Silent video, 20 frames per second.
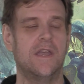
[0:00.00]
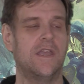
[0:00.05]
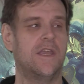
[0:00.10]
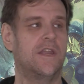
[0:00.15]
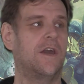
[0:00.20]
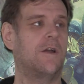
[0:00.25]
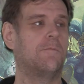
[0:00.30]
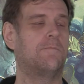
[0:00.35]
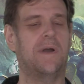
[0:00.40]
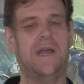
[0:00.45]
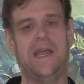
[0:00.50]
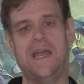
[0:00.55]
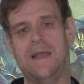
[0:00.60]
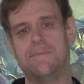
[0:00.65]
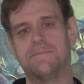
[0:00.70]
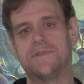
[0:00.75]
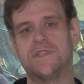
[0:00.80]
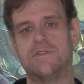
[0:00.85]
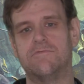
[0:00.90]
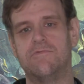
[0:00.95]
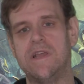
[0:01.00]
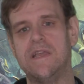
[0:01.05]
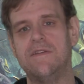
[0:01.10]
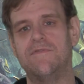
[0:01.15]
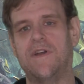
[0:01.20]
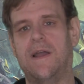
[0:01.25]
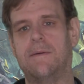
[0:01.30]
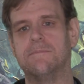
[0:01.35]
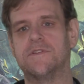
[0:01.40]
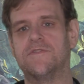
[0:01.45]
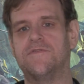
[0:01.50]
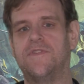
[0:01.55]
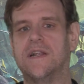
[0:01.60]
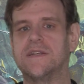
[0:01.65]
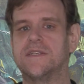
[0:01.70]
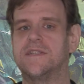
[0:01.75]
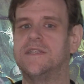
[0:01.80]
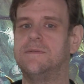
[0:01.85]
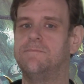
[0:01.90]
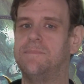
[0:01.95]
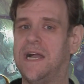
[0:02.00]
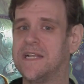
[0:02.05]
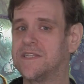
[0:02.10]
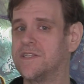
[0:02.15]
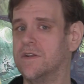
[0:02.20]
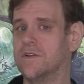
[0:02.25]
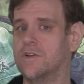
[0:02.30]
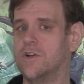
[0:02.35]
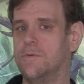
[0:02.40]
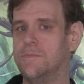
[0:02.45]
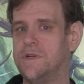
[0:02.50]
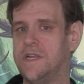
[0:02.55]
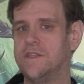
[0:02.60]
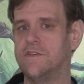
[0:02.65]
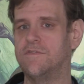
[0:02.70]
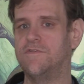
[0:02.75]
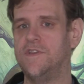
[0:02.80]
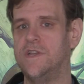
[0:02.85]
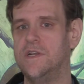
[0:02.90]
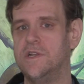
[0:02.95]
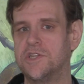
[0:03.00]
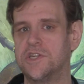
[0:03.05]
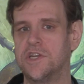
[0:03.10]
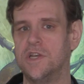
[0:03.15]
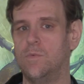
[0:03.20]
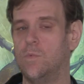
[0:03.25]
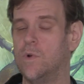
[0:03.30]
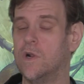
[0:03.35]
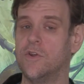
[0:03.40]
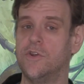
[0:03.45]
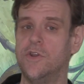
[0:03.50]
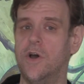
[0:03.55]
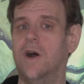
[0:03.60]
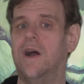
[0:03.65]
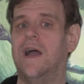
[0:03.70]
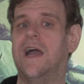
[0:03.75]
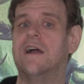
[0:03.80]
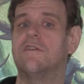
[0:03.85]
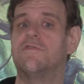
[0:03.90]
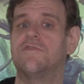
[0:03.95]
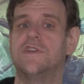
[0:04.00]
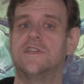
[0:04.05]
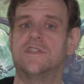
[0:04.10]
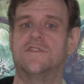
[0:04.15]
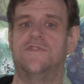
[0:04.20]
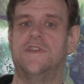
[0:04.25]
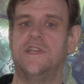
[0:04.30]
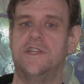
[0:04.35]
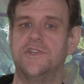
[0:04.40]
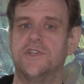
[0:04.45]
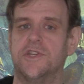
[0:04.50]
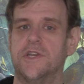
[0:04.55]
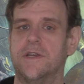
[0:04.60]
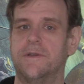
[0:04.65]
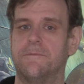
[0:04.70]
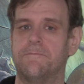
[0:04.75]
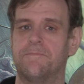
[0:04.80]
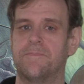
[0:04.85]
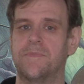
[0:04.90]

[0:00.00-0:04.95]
You know, perhaps the revamped Fantasy Battle coming in the future will not have this feature.